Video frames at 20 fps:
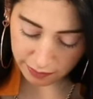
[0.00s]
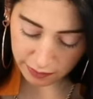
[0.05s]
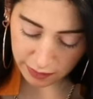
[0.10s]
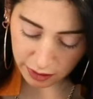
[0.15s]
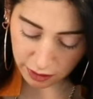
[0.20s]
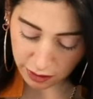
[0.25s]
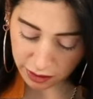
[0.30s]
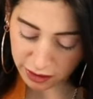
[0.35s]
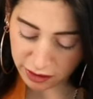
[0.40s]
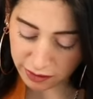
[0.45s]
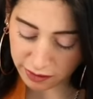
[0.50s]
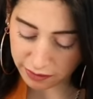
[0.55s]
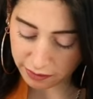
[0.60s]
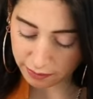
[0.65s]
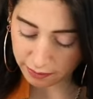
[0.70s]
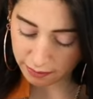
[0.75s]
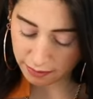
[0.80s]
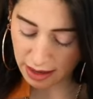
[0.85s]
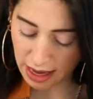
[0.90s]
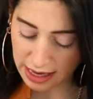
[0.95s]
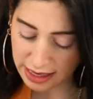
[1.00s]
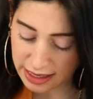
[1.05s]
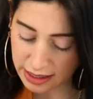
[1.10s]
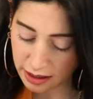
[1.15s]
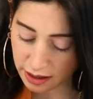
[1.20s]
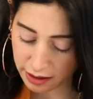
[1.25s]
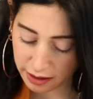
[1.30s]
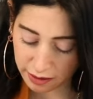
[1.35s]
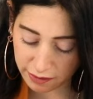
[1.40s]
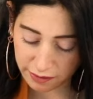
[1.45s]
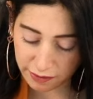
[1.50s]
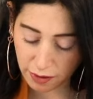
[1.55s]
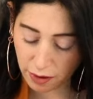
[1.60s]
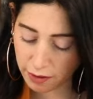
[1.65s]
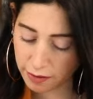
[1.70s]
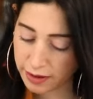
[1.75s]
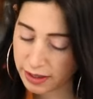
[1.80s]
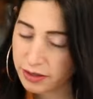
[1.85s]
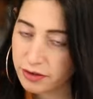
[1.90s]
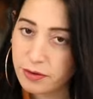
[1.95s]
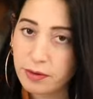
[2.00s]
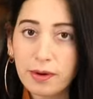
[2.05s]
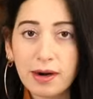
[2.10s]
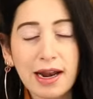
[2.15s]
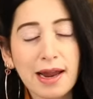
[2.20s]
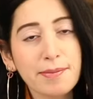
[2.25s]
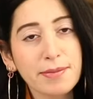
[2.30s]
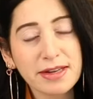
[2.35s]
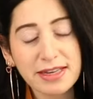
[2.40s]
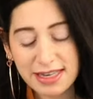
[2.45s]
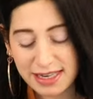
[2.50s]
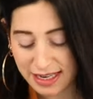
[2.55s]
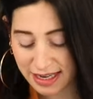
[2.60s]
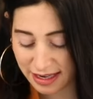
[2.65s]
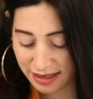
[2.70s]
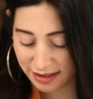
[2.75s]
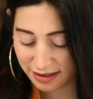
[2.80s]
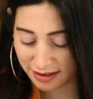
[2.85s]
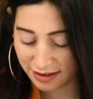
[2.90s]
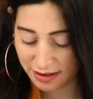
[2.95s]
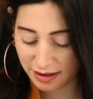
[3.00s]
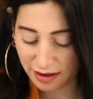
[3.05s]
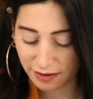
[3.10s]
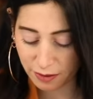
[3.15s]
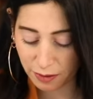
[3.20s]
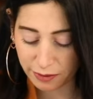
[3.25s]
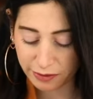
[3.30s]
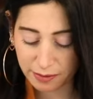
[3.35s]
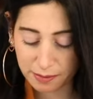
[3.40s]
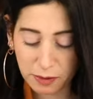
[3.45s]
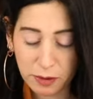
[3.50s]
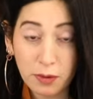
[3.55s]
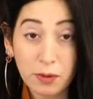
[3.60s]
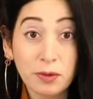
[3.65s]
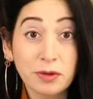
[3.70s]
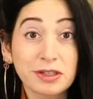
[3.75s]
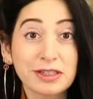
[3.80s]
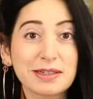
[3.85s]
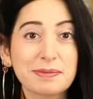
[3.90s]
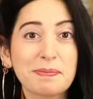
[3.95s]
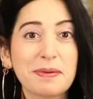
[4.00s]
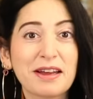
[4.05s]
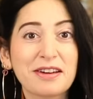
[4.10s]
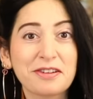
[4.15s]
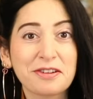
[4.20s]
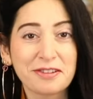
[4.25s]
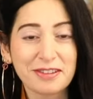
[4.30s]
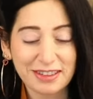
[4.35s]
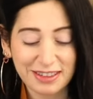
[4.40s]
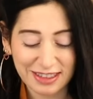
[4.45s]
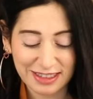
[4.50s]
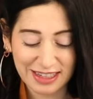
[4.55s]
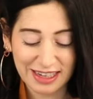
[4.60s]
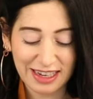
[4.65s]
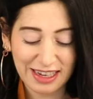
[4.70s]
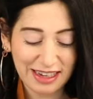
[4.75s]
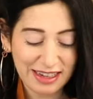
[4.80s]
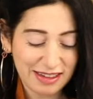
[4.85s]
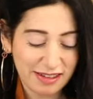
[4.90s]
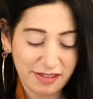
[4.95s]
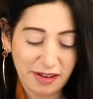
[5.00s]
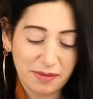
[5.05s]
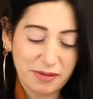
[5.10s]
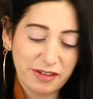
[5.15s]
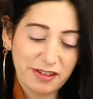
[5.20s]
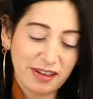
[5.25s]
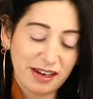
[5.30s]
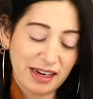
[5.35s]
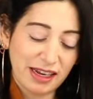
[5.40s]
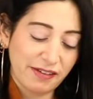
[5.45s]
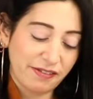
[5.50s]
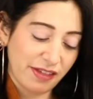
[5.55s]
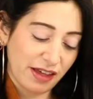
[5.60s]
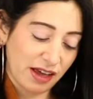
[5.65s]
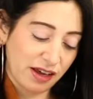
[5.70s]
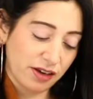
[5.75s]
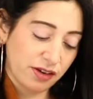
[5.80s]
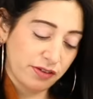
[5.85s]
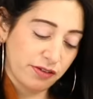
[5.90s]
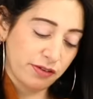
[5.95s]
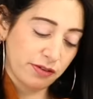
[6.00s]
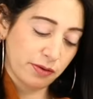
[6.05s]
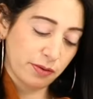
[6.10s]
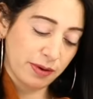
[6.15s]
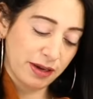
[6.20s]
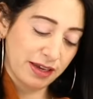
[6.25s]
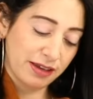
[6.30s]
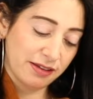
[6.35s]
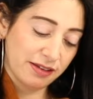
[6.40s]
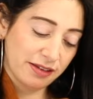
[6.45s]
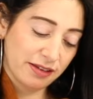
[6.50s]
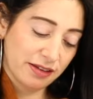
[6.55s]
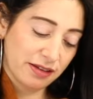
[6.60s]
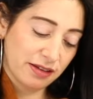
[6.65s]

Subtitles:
you can use any kind of orange or clementine. I've got some gorgeous blood oranges here, so I'm just going to give that a good squeeze.